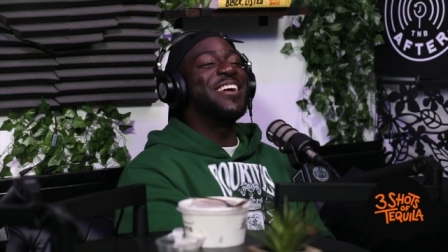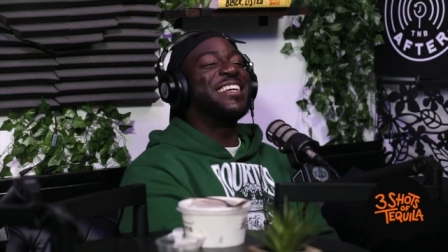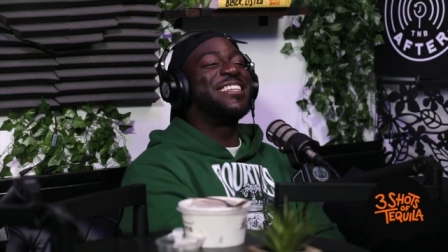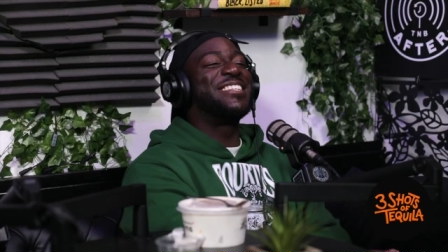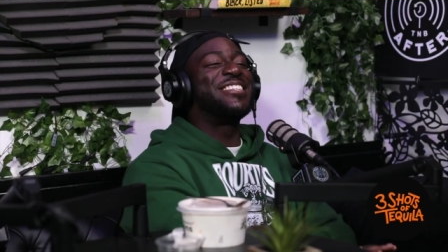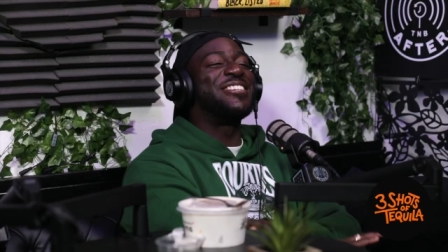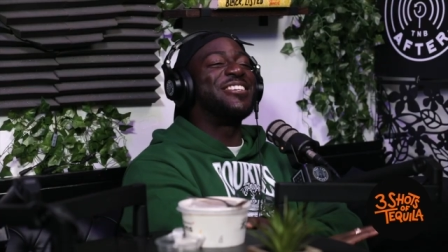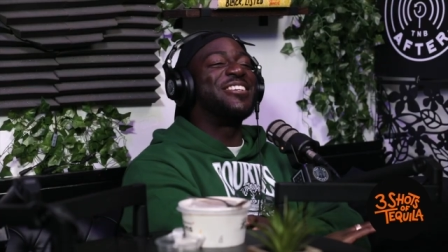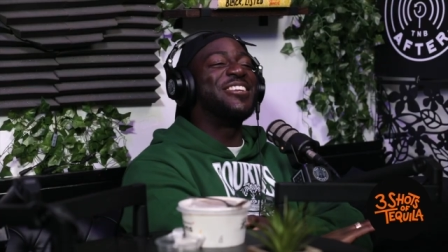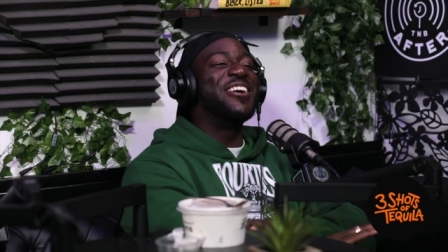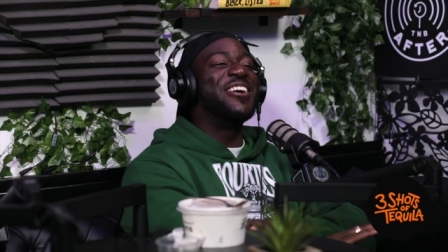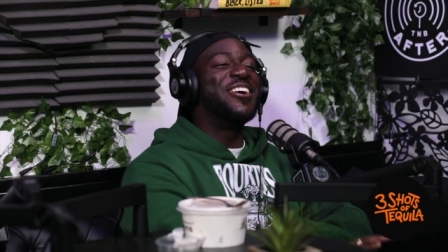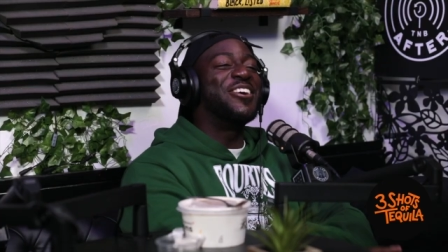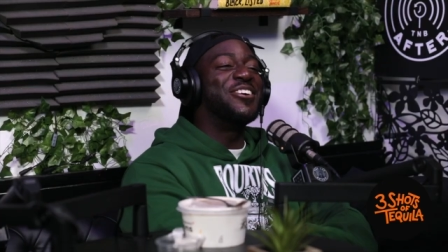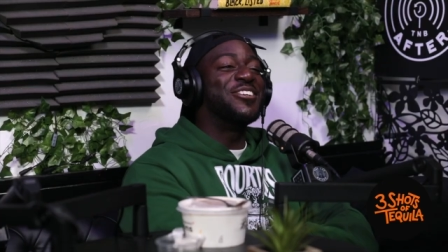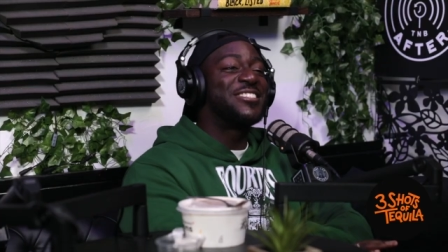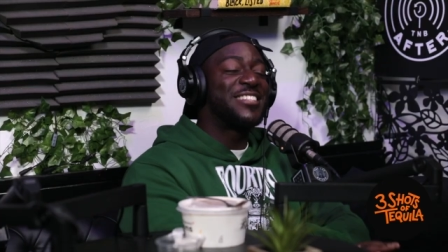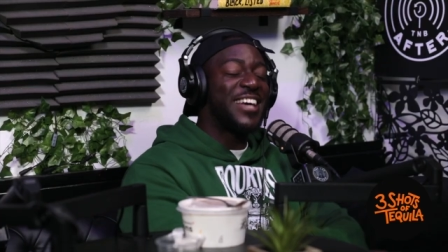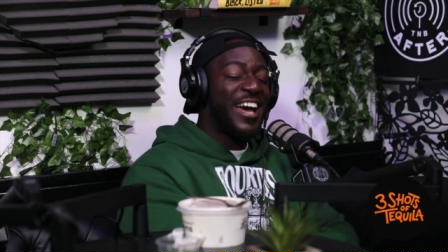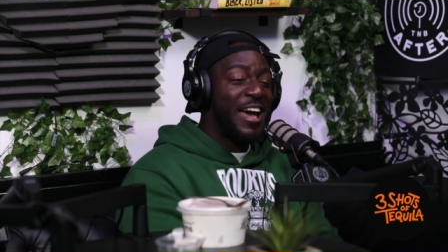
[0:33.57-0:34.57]
waste
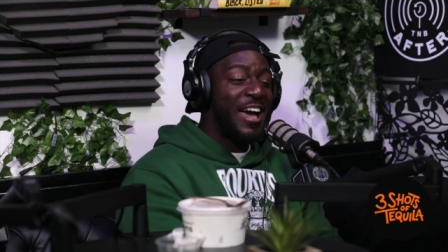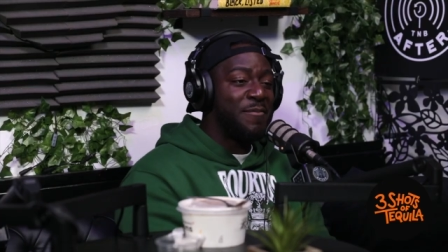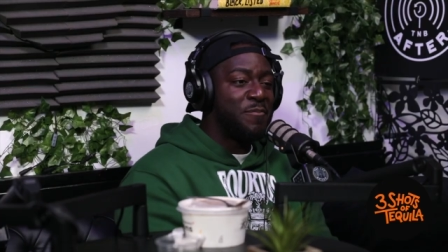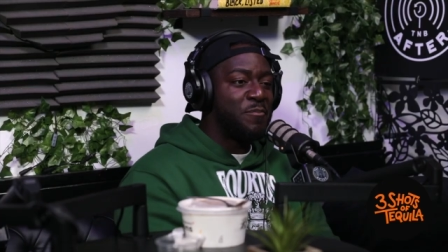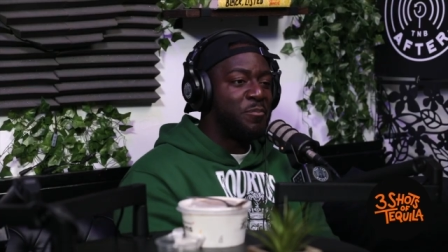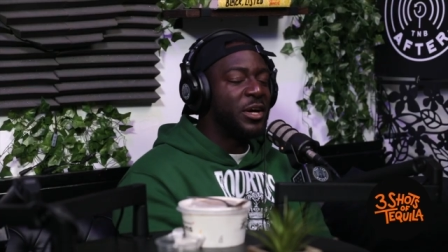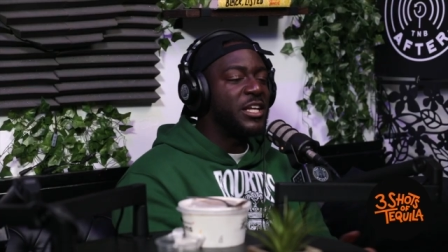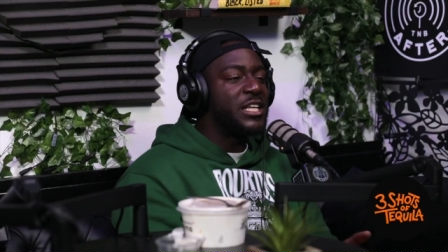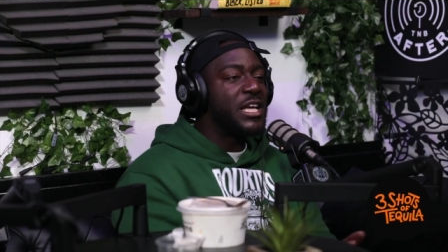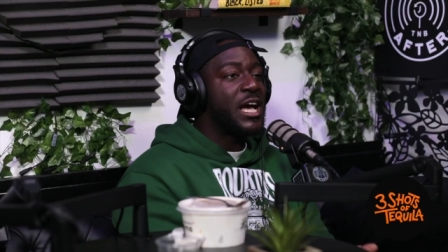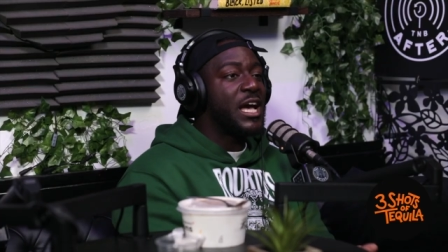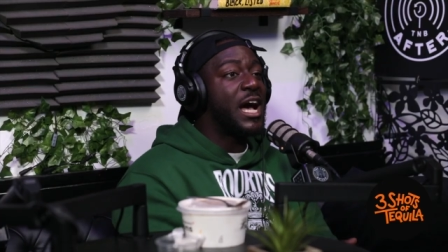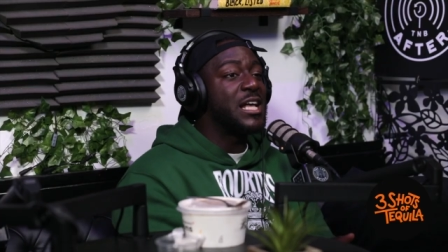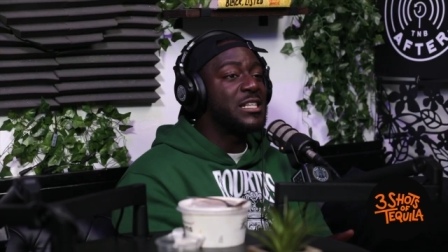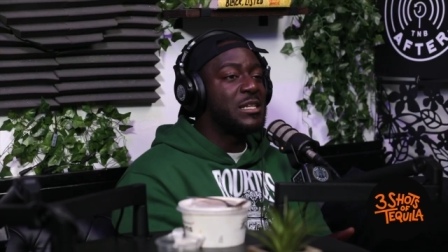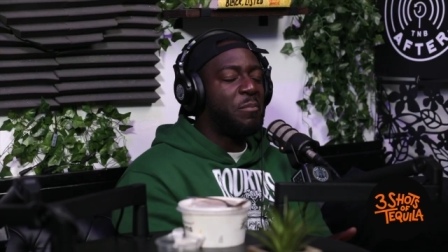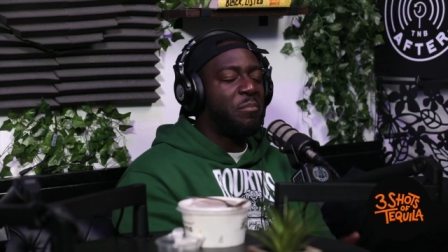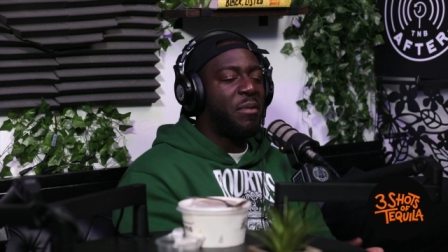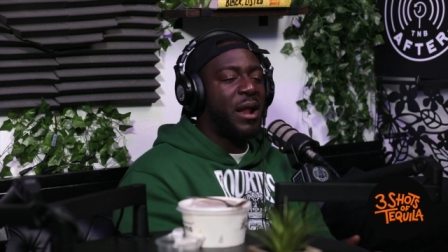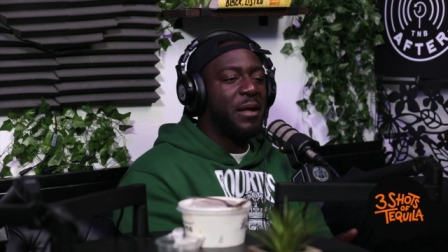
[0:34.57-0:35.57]
no time. But yeah,
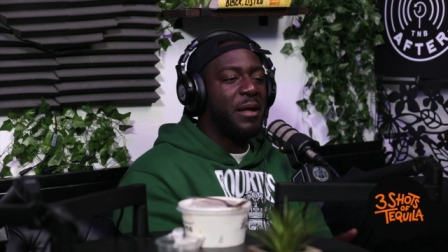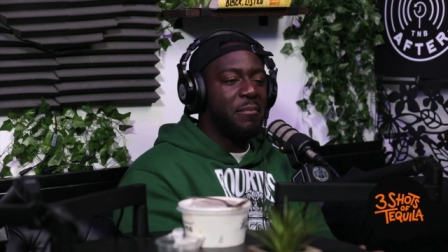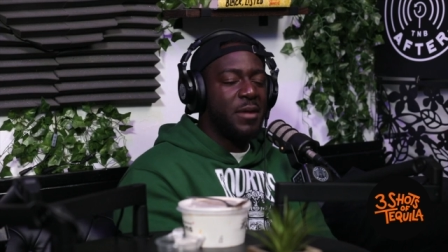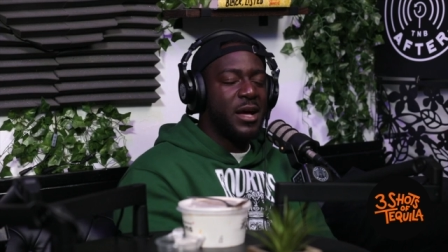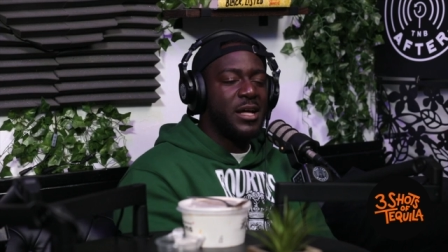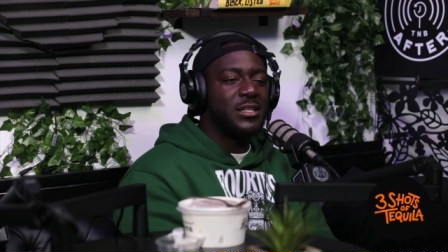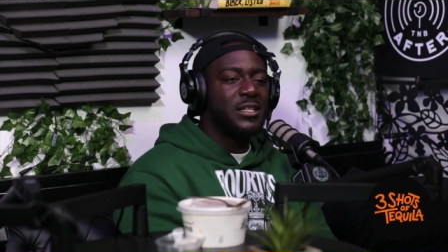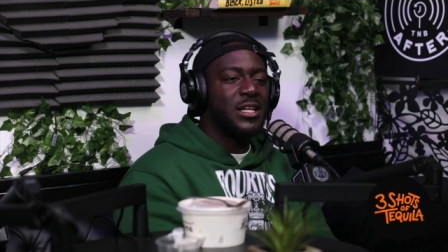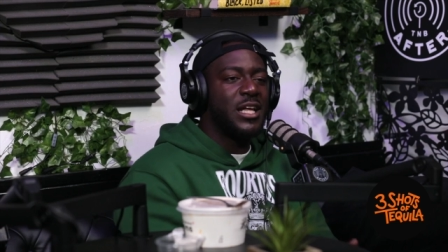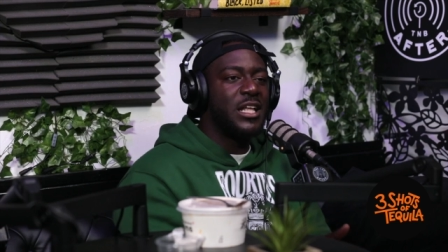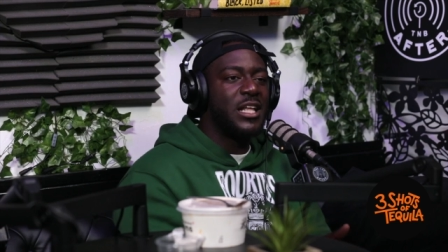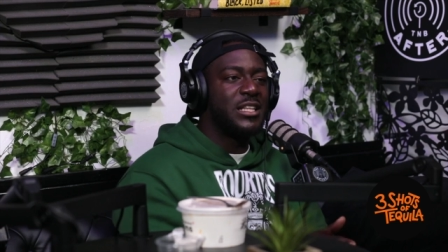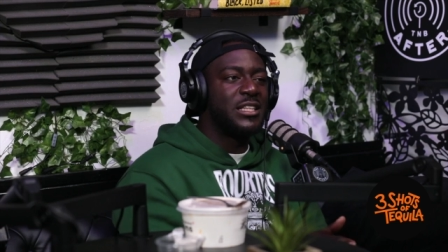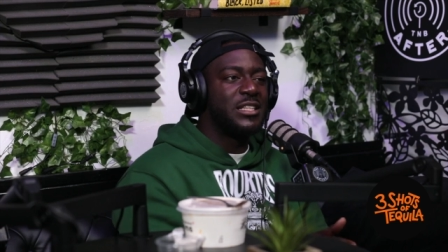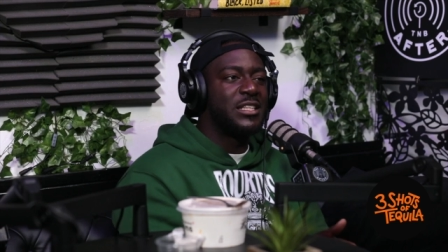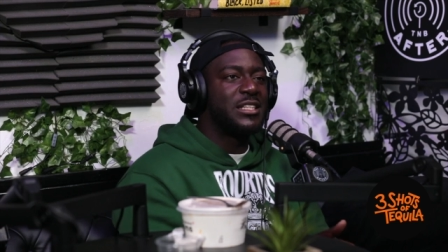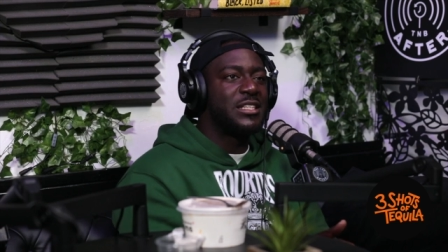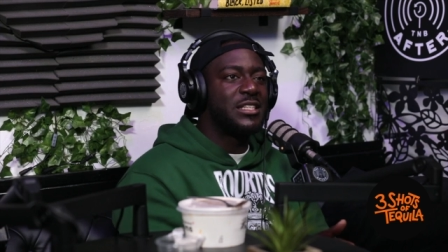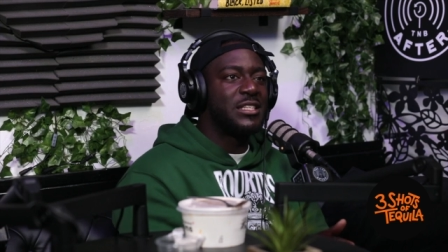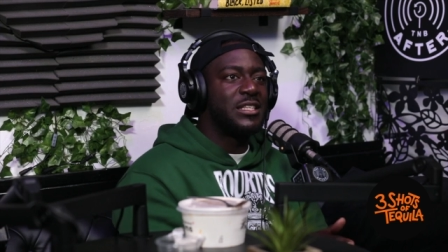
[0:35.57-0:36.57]
as a black man hmm. in
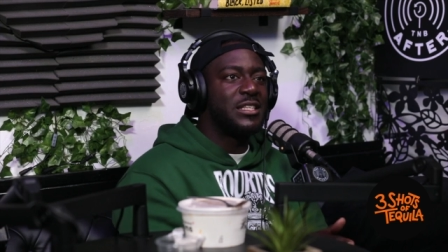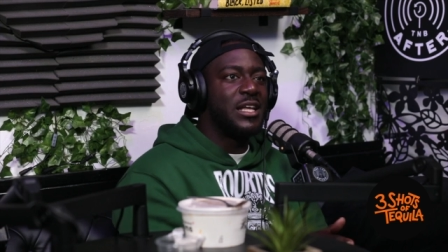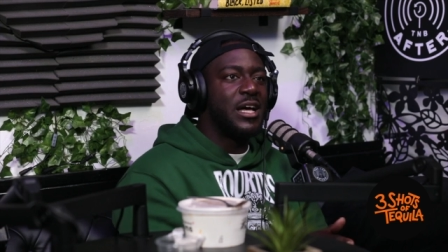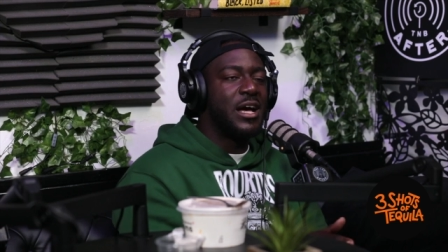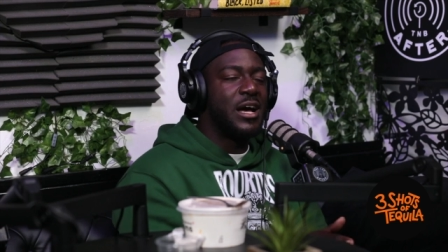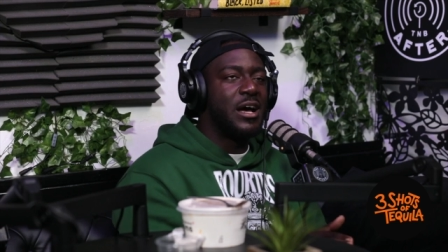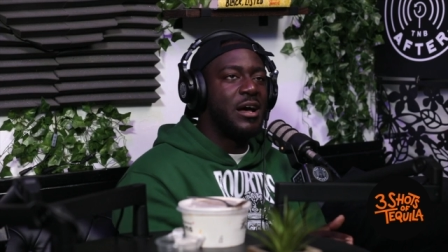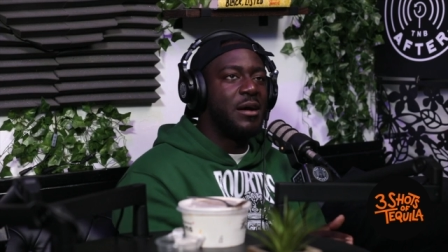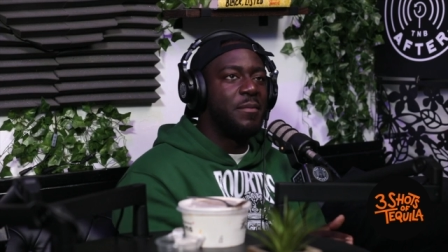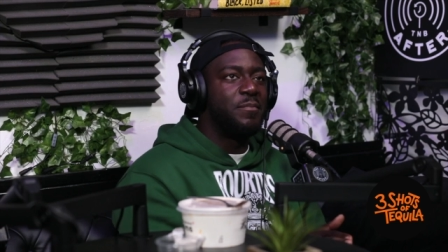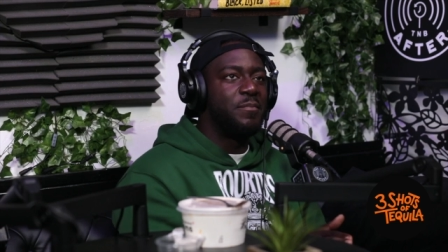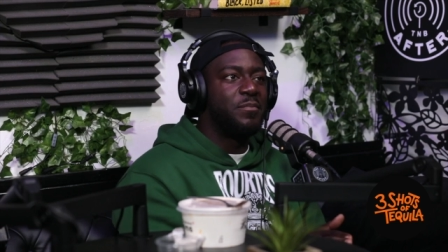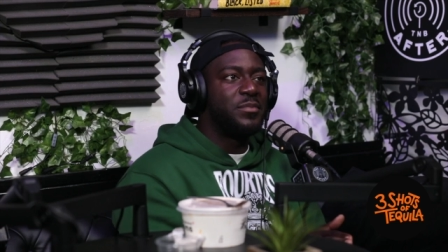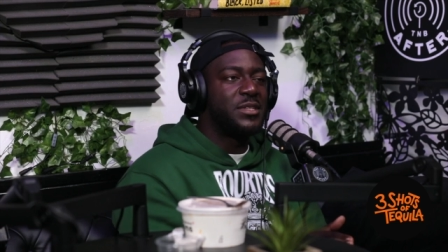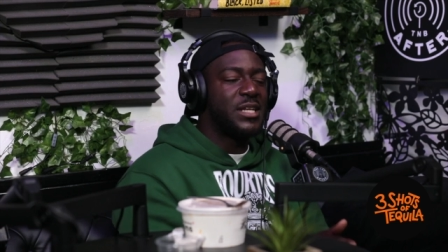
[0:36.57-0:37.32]
um,